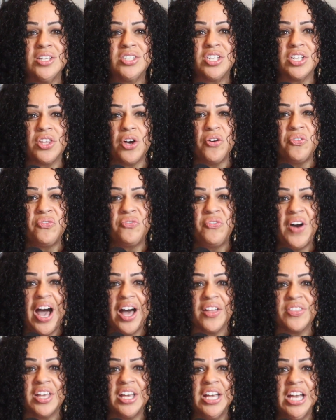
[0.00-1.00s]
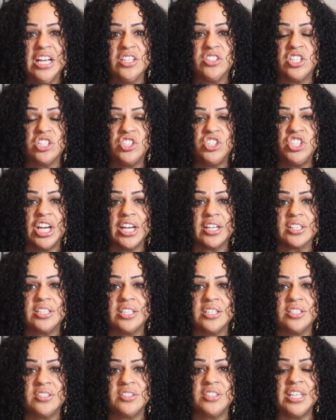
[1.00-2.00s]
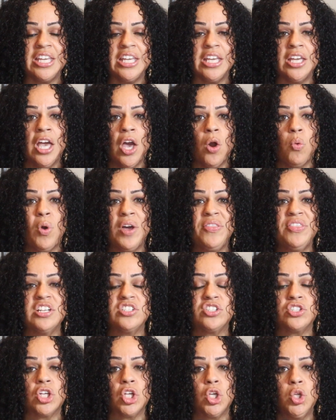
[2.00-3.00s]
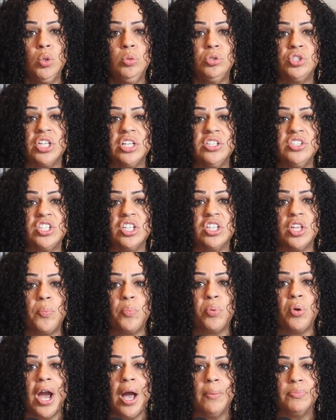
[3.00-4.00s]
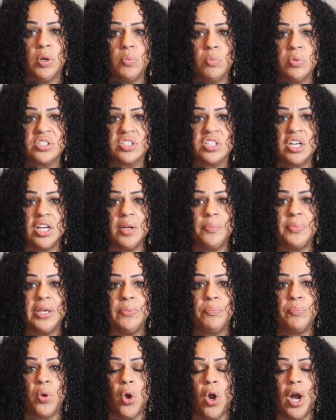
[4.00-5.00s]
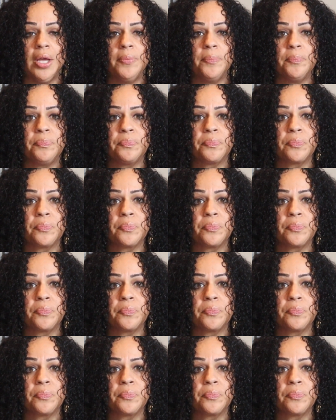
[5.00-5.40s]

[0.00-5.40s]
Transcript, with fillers: to the Father to check to see when the solution to the problem was going to be brought.